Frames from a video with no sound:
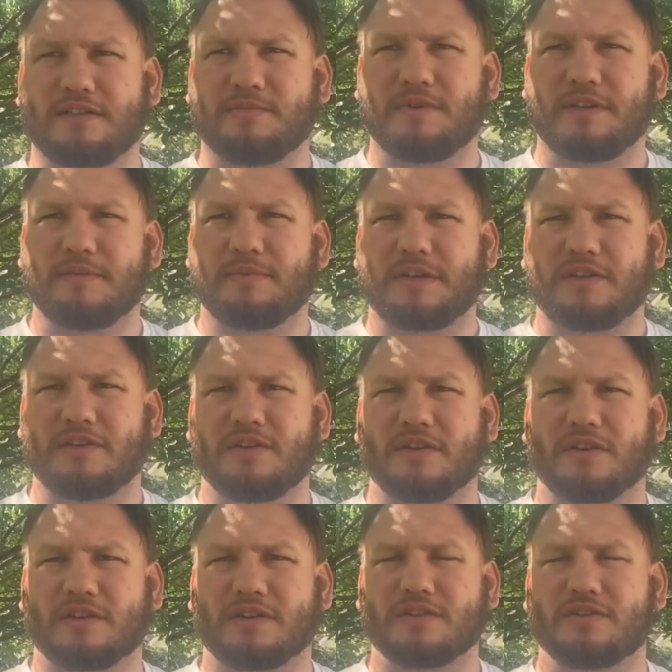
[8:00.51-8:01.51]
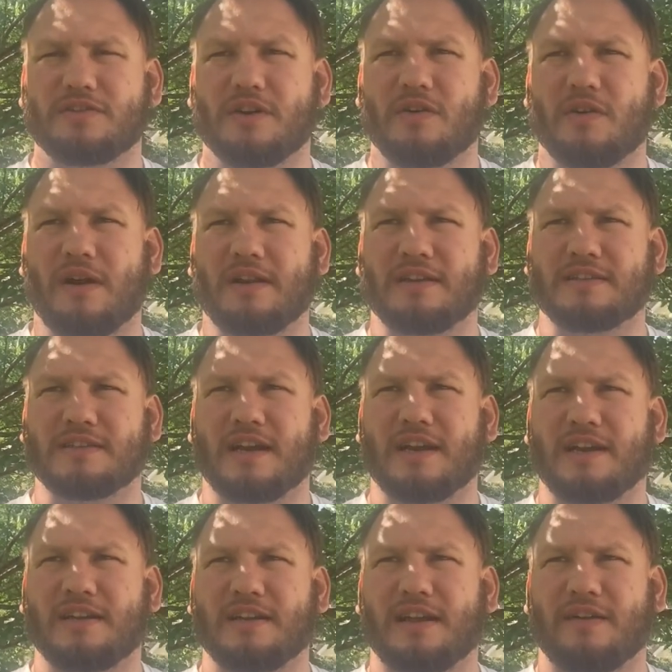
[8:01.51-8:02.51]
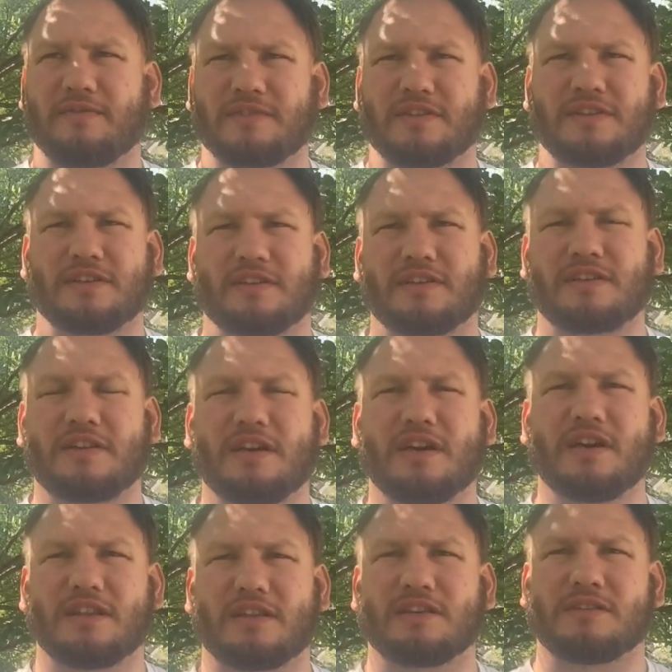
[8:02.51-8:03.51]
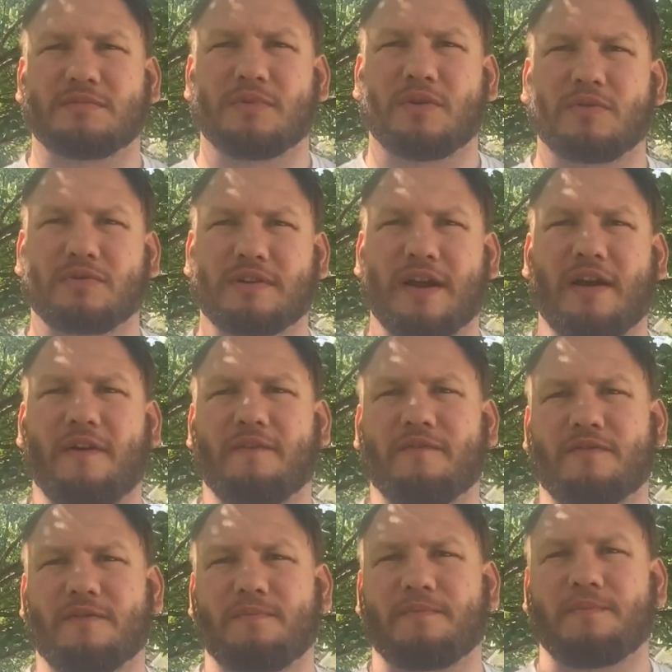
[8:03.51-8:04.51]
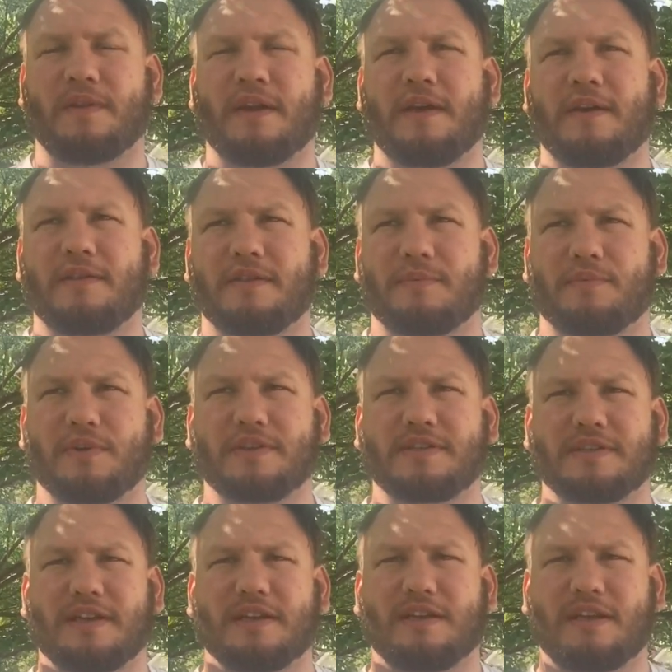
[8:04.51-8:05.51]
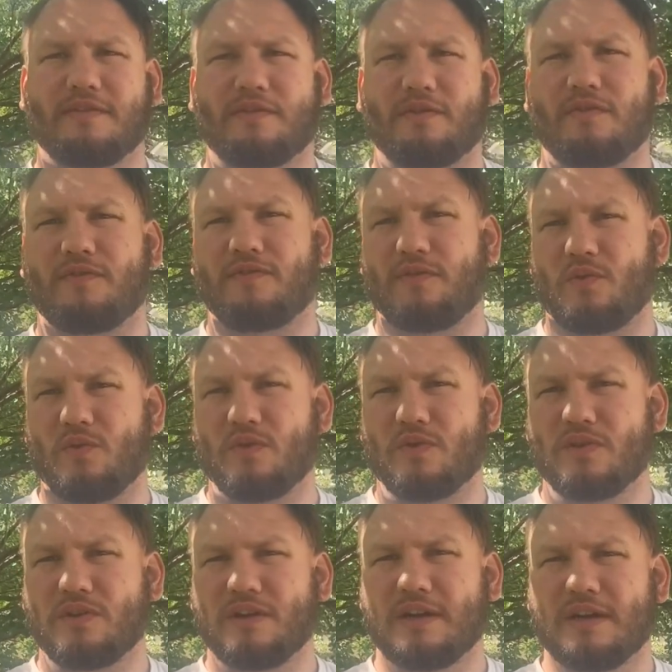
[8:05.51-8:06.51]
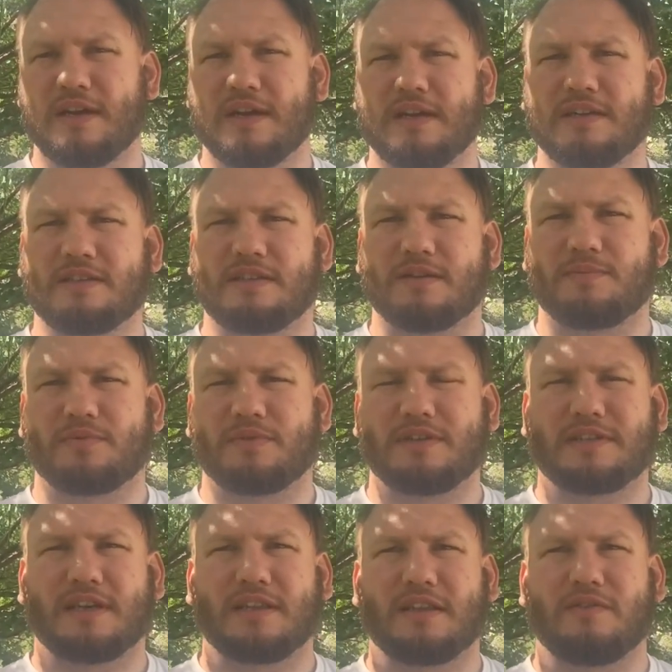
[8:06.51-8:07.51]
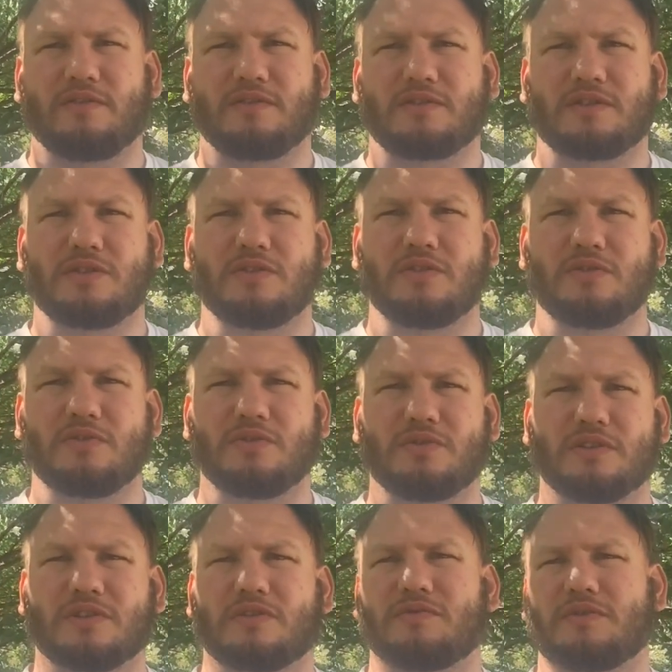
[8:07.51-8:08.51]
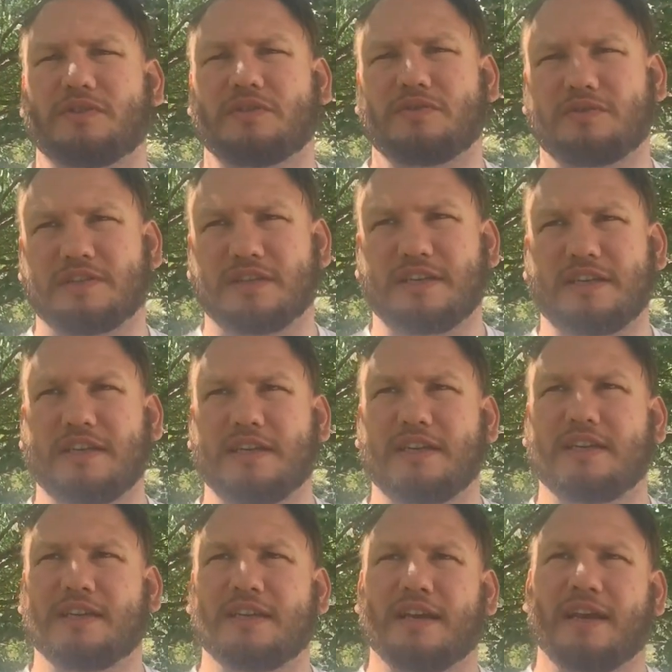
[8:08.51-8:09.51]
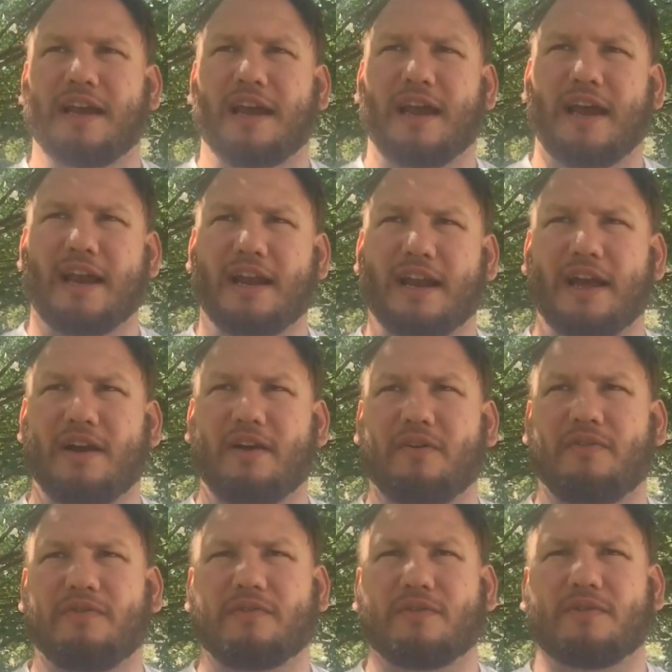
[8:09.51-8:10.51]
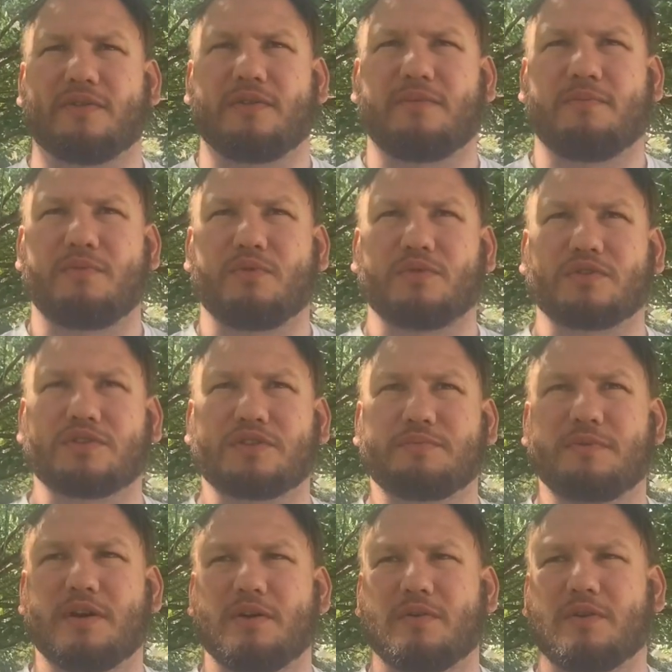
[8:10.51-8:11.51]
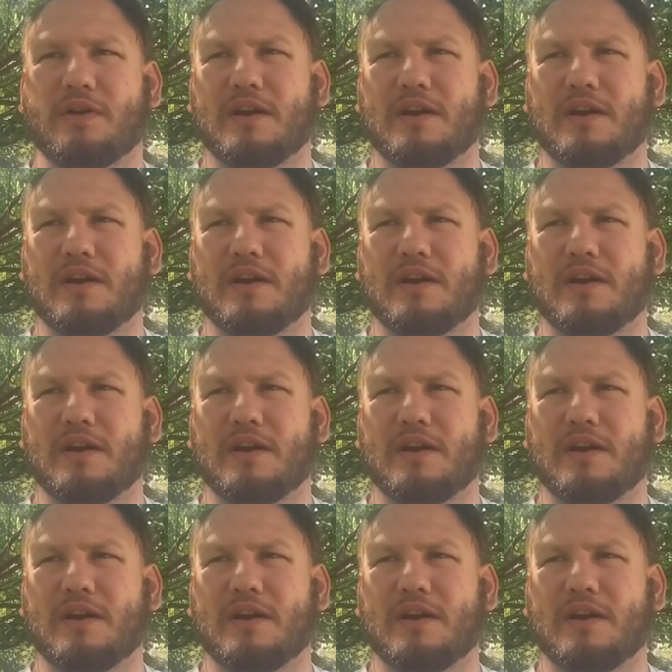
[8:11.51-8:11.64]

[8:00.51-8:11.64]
be cooked. So I decided that I was going to cut the smoke down from the preset level 4 to preset level 2 just to reduce the heat and allow for more smoke.